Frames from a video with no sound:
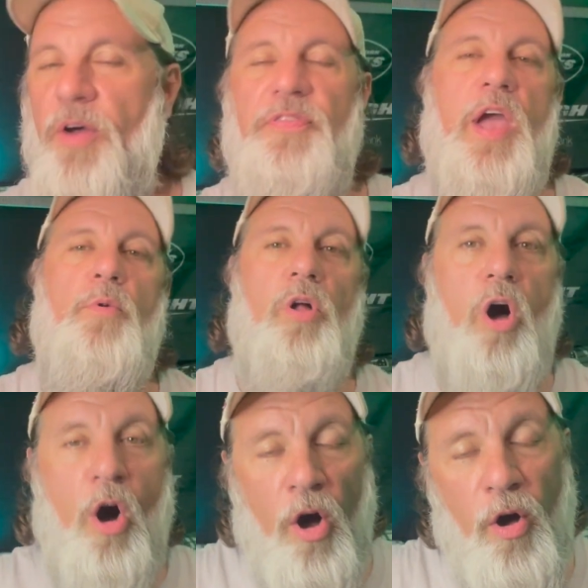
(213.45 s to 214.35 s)
but they
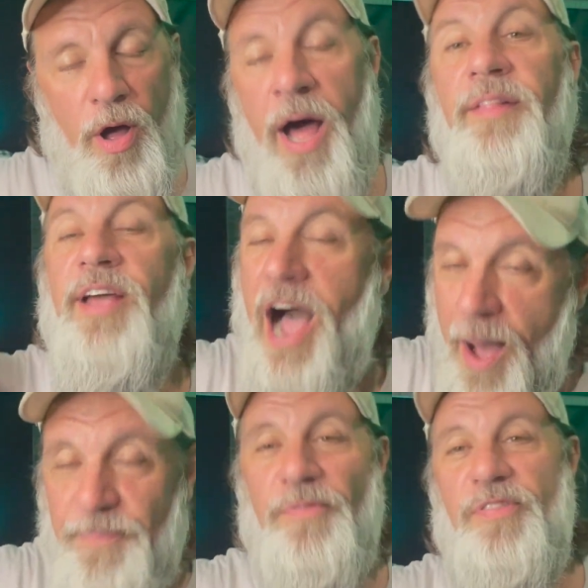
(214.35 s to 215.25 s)
will all on
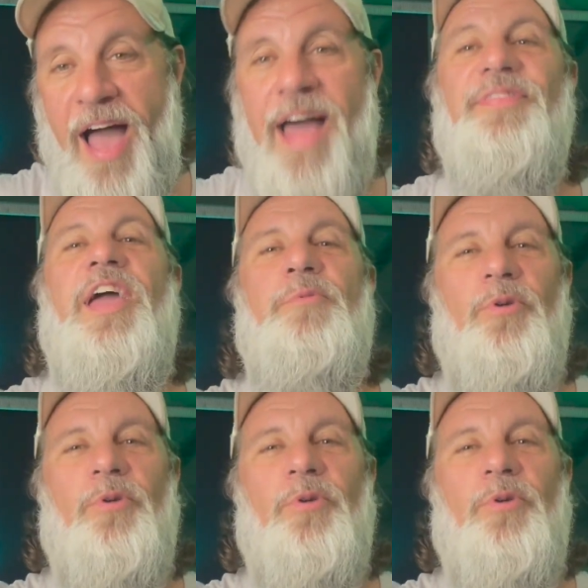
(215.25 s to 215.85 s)
top of that they